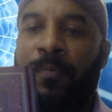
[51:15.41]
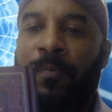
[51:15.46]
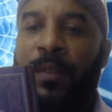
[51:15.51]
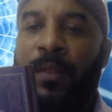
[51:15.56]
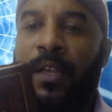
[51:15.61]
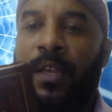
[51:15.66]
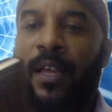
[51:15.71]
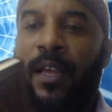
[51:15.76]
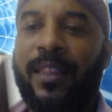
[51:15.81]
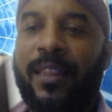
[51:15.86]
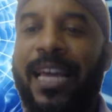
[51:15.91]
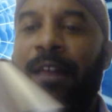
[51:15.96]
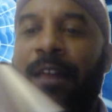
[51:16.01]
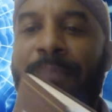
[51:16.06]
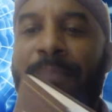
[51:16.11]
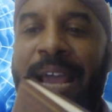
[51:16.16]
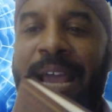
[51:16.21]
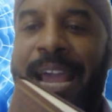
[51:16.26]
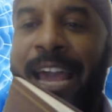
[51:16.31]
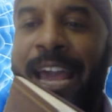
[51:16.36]
that
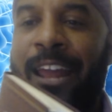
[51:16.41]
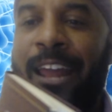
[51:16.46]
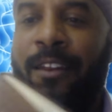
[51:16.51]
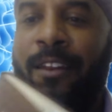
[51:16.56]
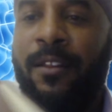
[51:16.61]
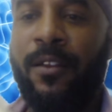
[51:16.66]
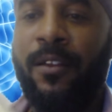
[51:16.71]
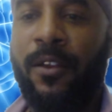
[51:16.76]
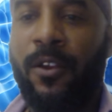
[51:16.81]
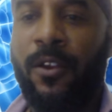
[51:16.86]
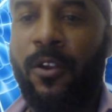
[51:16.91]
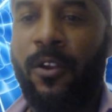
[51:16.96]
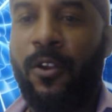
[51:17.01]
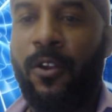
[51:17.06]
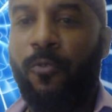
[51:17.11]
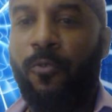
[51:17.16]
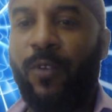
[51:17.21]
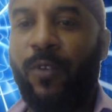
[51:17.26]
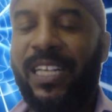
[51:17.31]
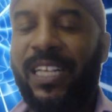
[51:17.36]
man
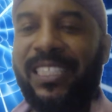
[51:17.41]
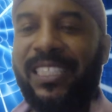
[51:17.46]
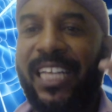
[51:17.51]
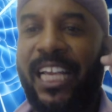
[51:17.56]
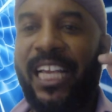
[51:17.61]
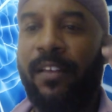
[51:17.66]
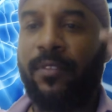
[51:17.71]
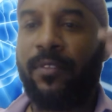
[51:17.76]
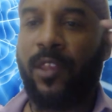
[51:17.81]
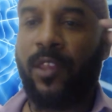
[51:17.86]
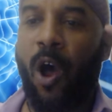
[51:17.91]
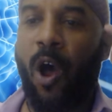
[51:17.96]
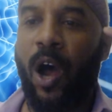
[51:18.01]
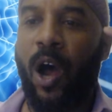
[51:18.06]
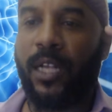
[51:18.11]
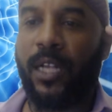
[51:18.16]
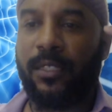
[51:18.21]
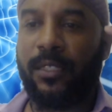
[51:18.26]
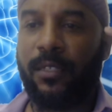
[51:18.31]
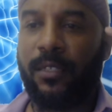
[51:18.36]
received
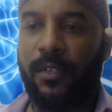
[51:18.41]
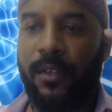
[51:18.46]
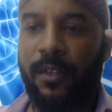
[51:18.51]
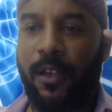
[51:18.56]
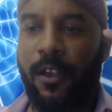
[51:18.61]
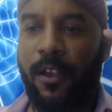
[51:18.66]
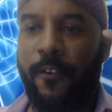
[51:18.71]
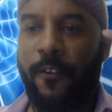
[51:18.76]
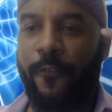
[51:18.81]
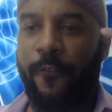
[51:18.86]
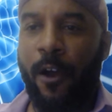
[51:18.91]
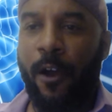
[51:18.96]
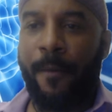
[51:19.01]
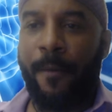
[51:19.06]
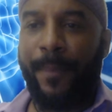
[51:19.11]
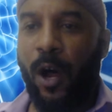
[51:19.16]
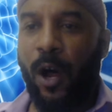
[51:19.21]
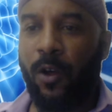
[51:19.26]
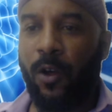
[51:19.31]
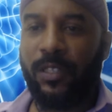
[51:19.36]
thoughts from
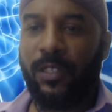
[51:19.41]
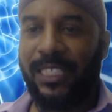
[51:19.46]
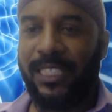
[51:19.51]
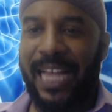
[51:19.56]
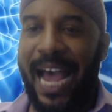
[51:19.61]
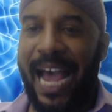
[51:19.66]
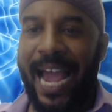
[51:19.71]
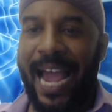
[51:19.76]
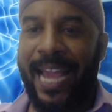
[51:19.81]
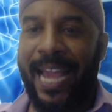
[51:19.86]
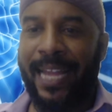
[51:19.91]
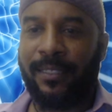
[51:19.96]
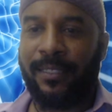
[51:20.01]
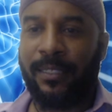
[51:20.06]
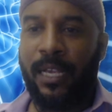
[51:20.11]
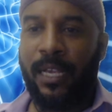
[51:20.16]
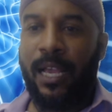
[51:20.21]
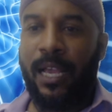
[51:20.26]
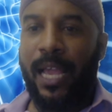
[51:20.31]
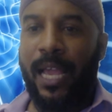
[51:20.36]
both sides.
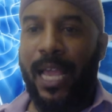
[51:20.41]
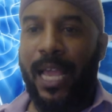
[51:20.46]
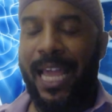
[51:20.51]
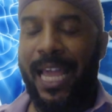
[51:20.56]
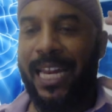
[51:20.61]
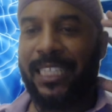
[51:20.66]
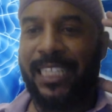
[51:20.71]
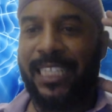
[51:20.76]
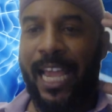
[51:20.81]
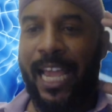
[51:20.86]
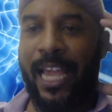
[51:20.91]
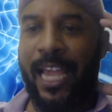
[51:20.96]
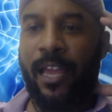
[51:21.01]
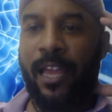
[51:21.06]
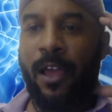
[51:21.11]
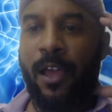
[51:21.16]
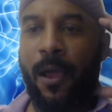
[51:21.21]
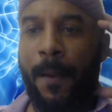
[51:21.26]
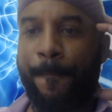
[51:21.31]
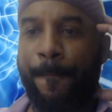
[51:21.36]
It is a
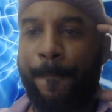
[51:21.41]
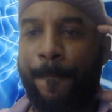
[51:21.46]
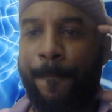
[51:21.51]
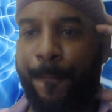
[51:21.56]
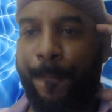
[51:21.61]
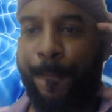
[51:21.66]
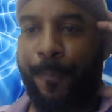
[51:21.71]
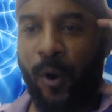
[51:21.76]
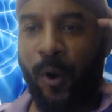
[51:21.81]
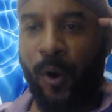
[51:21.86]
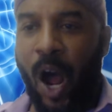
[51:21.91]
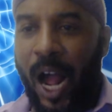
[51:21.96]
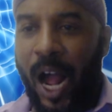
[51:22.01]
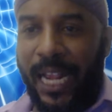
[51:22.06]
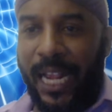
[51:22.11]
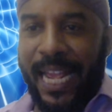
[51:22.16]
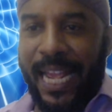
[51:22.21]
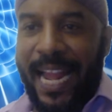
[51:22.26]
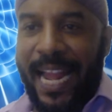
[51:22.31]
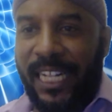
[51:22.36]

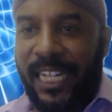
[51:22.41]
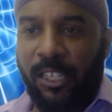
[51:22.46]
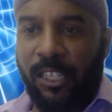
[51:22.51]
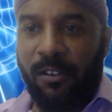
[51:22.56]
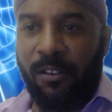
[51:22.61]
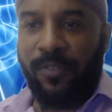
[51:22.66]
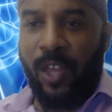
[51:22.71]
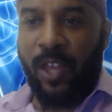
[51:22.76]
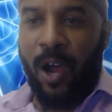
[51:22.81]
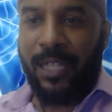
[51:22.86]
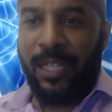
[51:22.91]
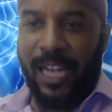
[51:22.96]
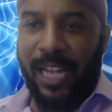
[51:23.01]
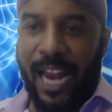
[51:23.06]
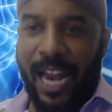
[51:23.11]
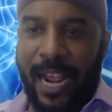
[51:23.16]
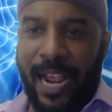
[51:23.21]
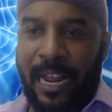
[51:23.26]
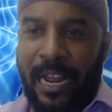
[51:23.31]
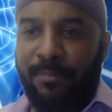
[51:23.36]
broadcaster of thoughts, like
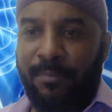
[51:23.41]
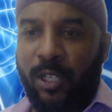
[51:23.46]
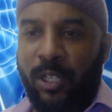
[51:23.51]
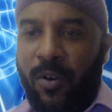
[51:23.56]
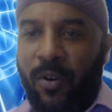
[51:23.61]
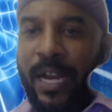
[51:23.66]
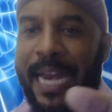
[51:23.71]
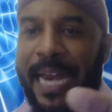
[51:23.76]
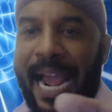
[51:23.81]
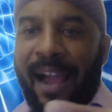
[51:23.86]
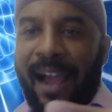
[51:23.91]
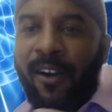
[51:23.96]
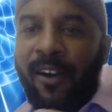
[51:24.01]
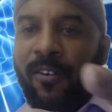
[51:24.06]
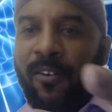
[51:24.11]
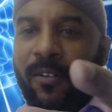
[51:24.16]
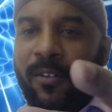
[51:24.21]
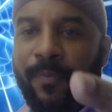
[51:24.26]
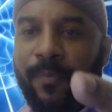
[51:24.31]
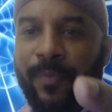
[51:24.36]
I'm doing
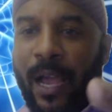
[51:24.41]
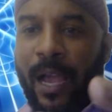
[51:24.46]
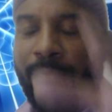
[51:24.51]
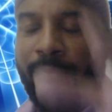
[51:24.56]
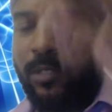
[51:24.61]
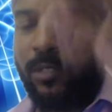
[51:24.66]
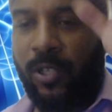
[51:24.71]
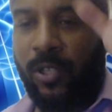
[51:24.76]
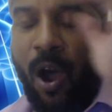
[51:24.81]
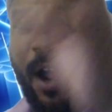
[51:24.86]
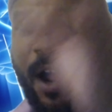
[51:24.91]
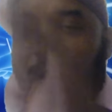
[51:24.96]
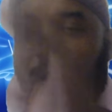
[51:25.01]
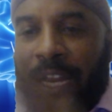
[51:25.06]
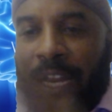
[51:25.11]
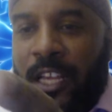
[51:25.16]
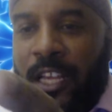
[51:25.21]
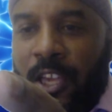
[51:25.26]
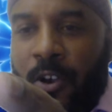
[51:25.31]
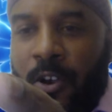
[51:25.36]
now. I'm talking to
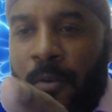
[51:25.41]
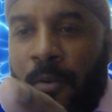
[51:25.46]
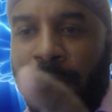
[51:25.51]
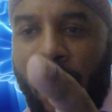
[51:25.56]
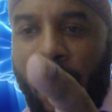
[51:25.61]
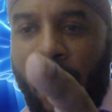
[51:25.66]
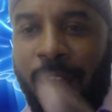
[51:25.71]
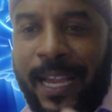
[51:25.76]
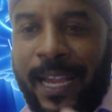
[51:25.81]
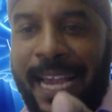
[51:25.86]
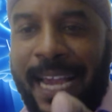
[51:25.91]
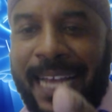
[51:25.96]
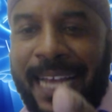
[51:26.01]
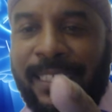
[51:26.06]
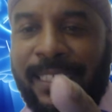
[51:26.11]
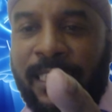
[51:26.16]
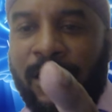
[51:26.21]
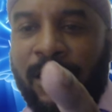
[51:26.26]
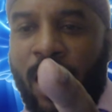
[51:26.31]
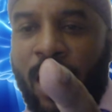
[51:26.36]
you,
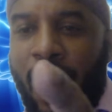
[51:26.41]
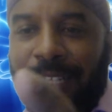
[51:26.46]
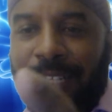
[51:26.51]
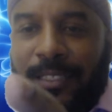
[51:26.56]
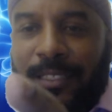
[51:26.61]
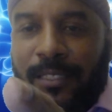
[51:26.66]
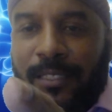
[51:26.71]
broadcasting thoughts.